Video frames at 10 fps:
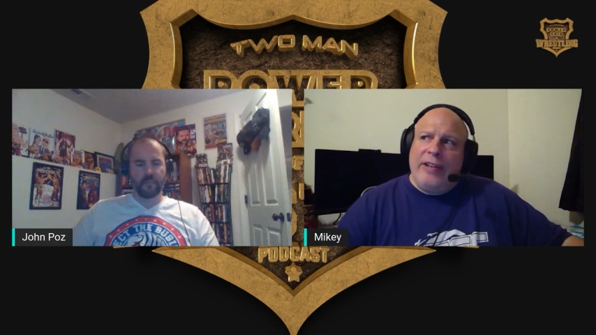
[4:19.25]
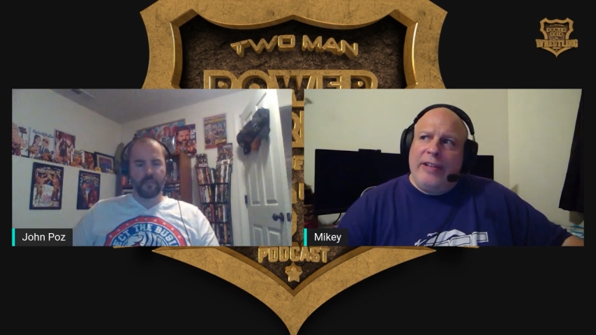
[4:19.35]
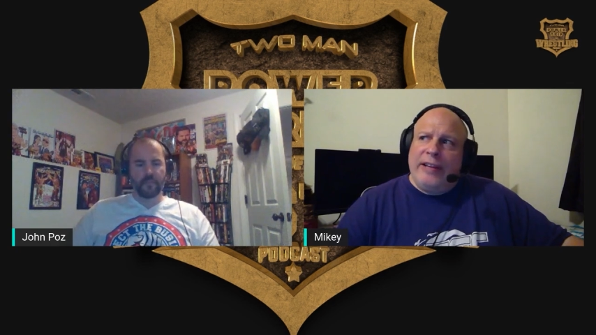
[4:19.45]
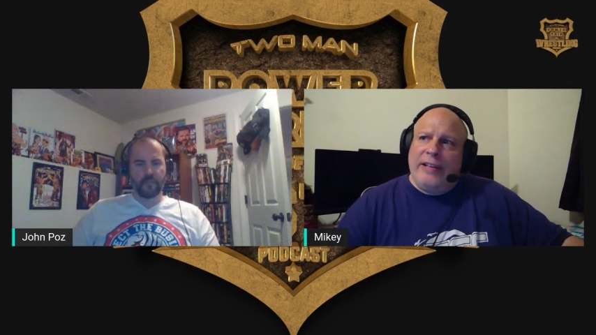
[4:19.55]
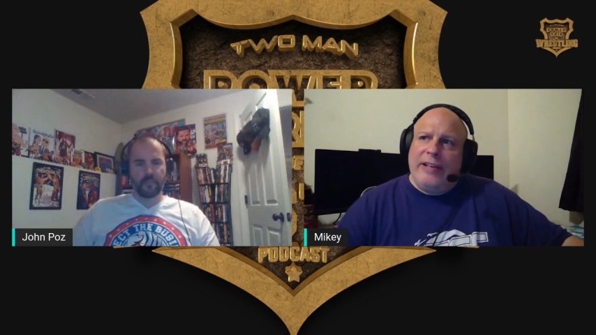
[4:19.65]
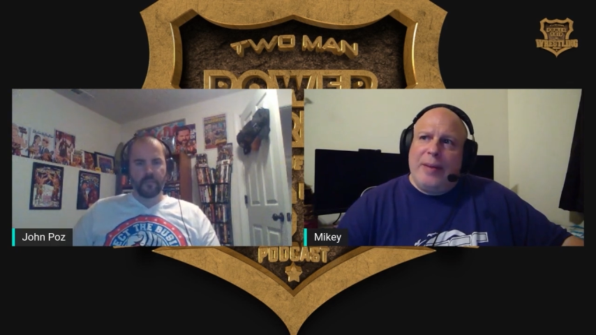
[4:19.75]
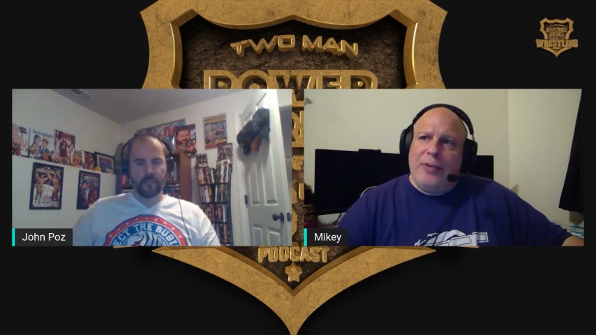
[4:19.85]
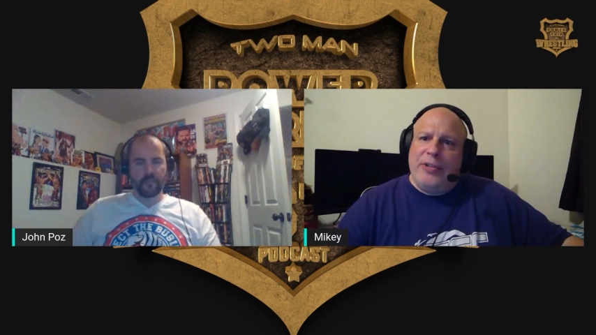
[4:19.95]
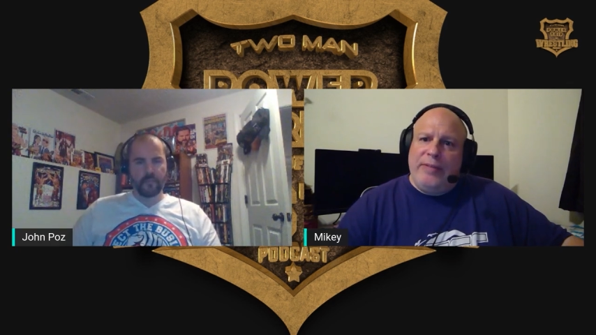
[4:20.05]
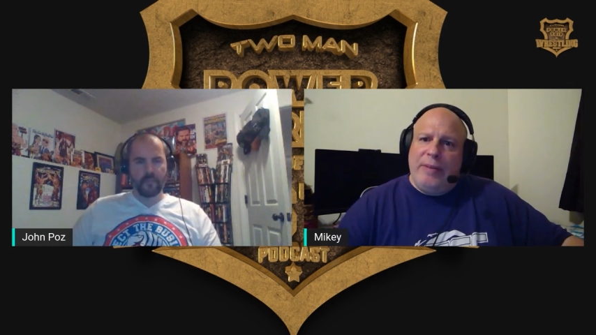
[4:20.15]
Speaker 1: I did like a
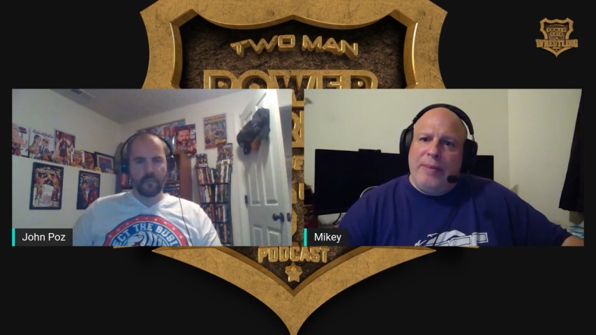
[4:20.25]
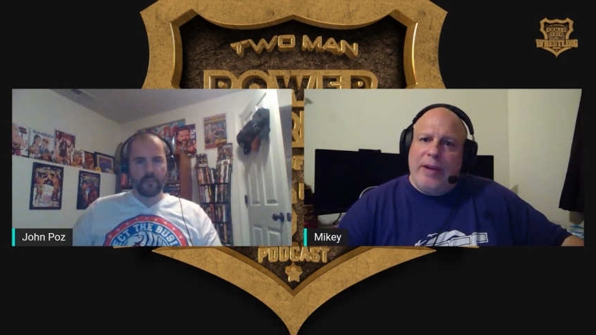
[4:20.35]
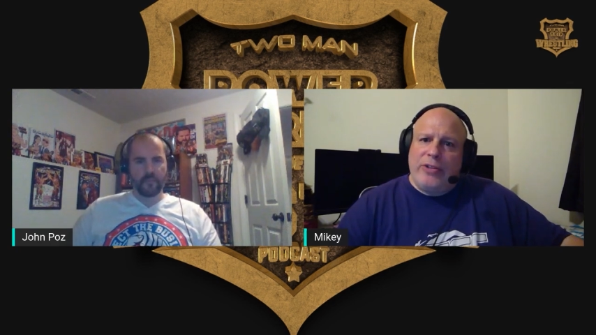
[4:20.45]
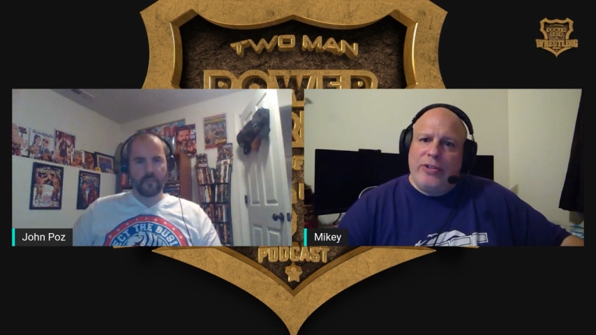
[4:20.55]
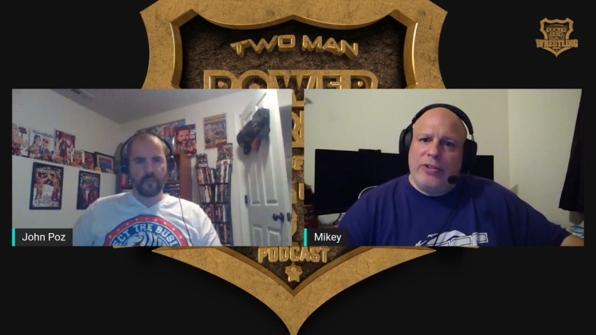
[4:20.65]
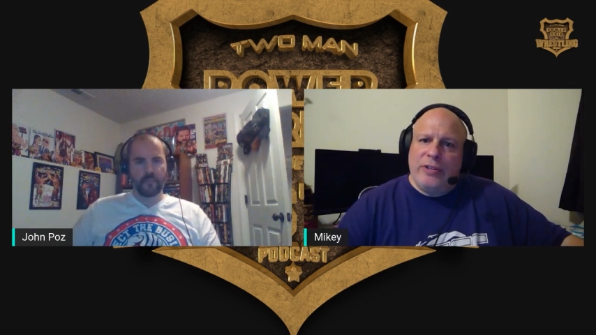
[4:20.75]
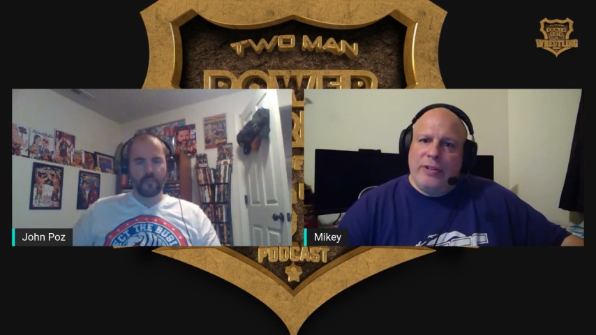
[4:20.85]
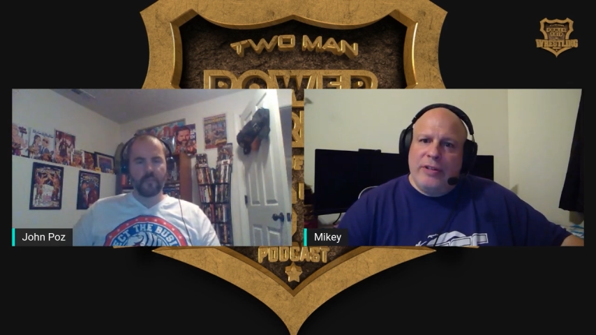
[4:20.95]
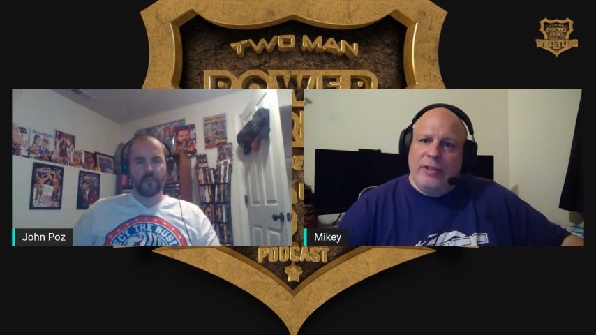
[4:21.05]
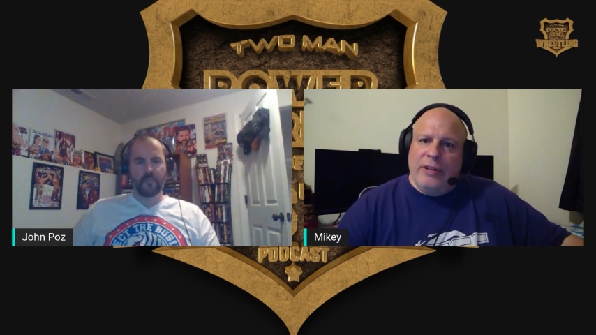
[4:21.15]
couple T V matches.
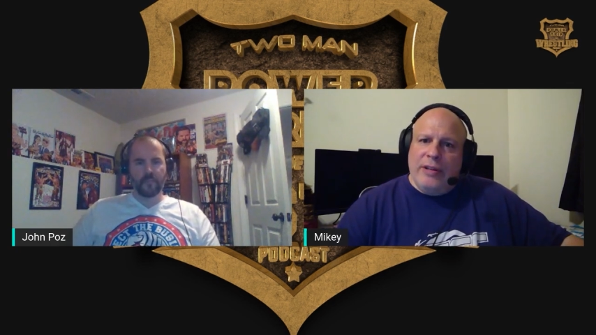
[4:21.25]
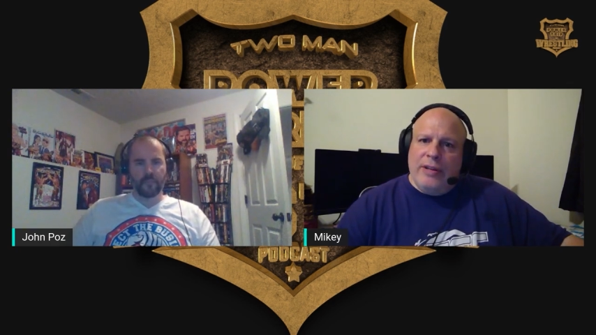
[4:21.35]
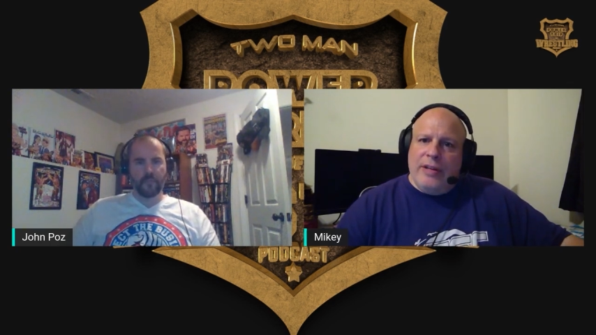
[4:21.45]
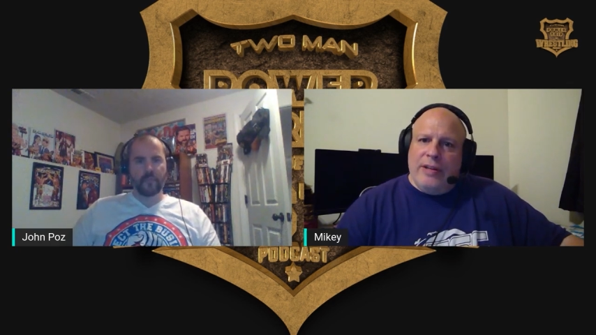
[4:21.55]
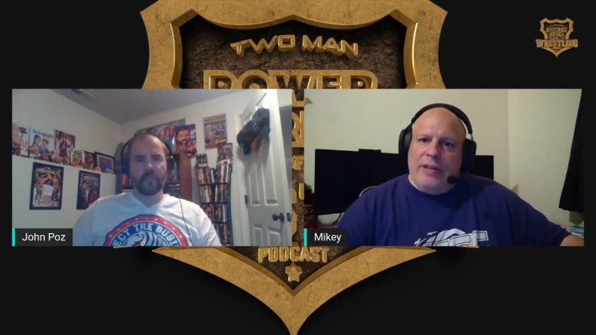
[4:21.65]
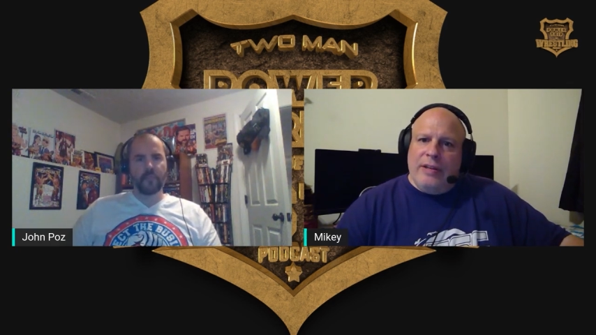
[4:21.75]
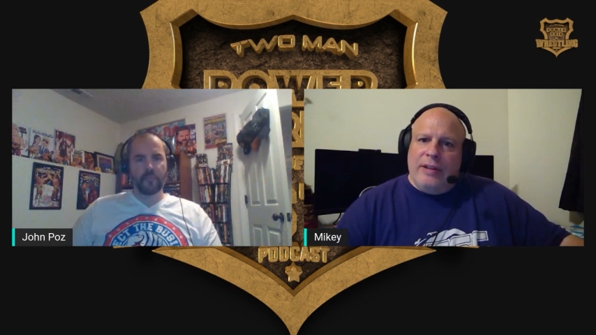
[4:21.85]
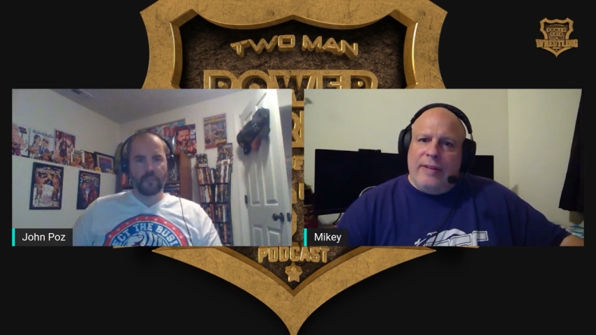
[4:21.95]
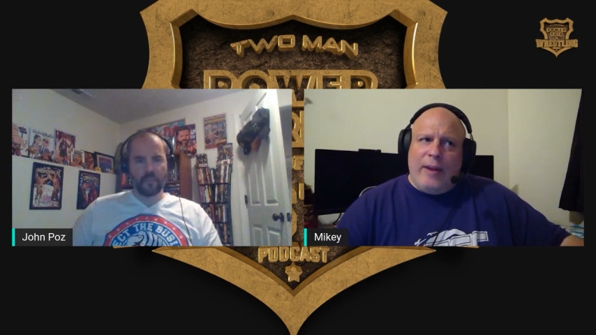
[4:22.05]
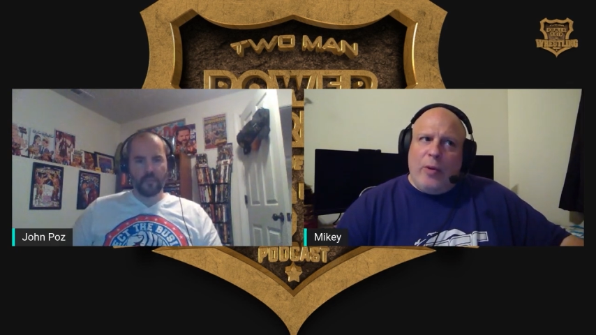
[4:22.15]

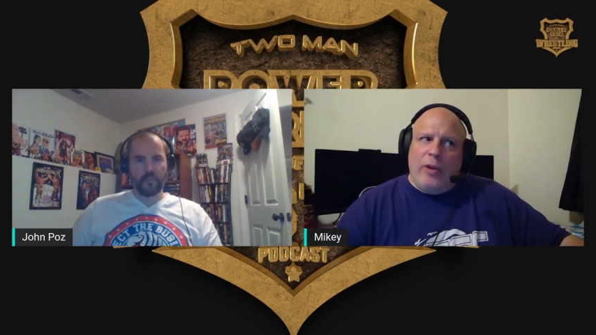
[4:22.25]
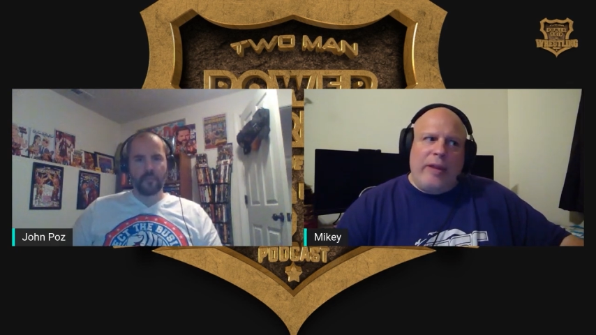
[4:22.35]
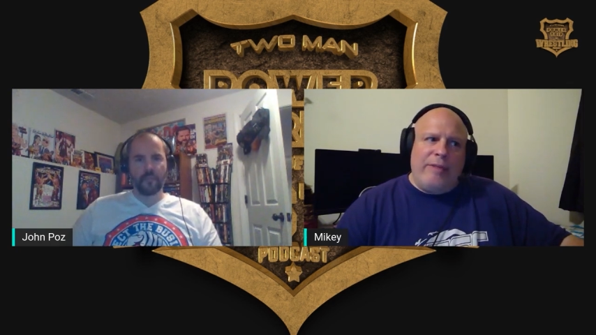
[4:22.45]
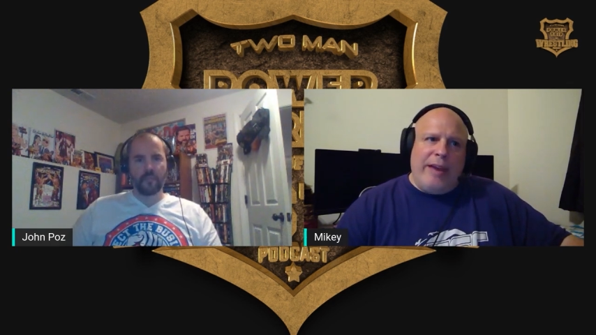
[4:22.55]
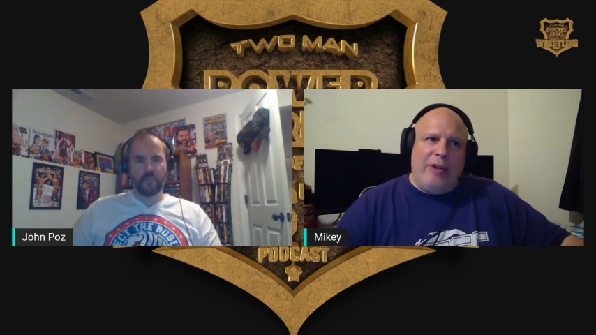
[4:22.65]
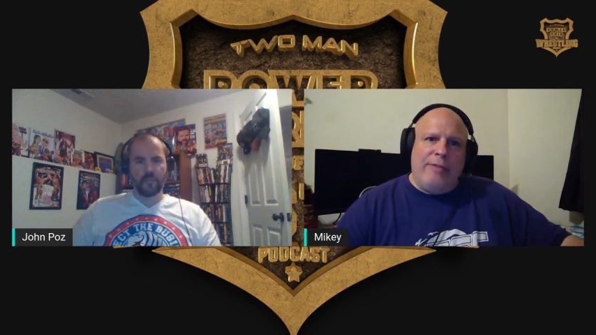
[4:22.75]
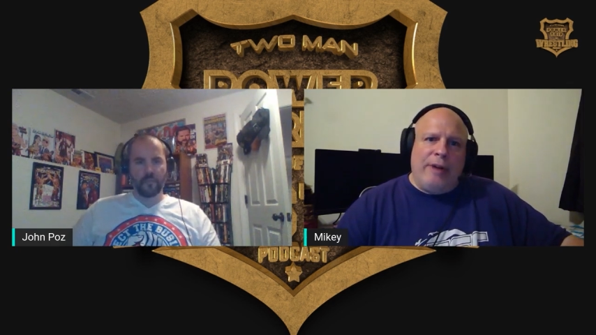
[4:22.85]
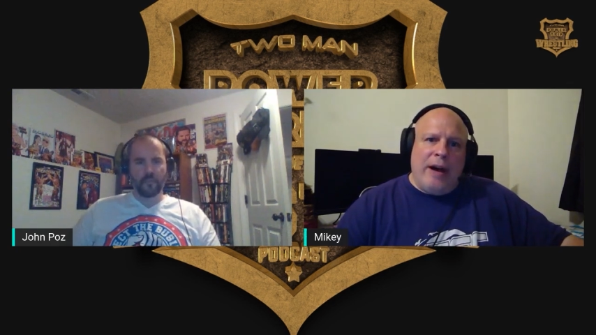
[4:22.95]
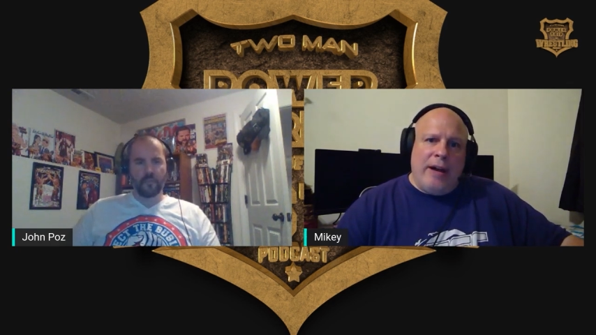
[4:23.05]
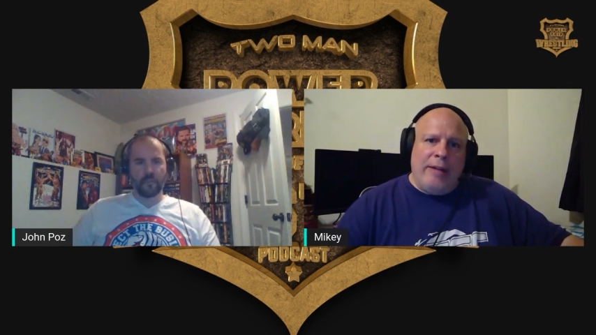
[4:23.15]
I think I worked like Viano
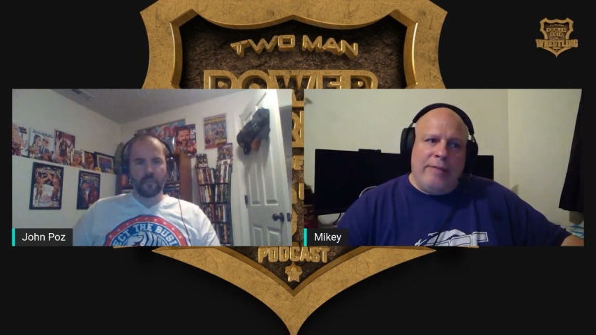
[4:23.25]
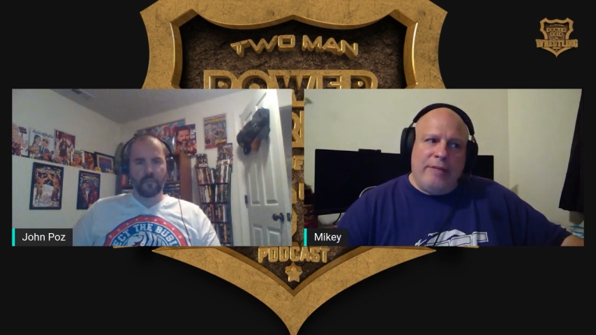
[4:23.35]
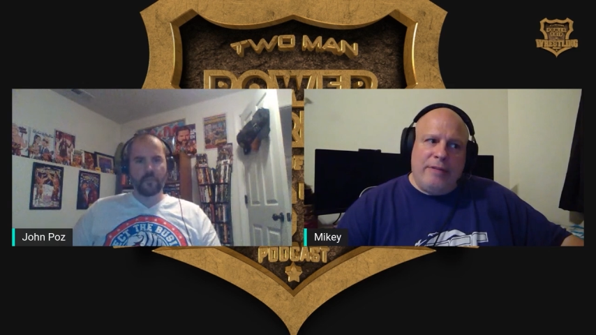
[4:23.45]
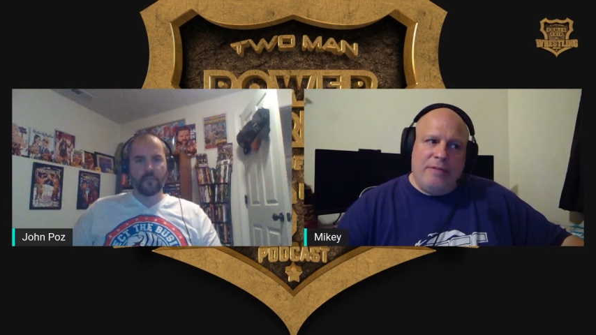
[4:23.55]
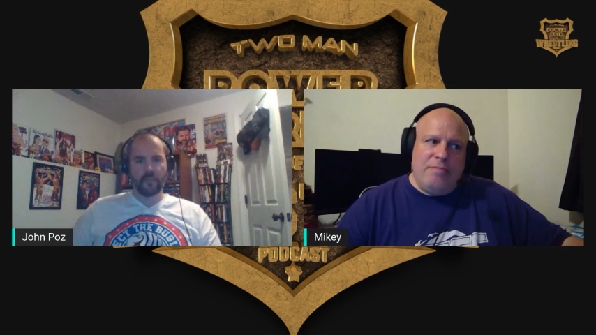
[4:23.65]
Five,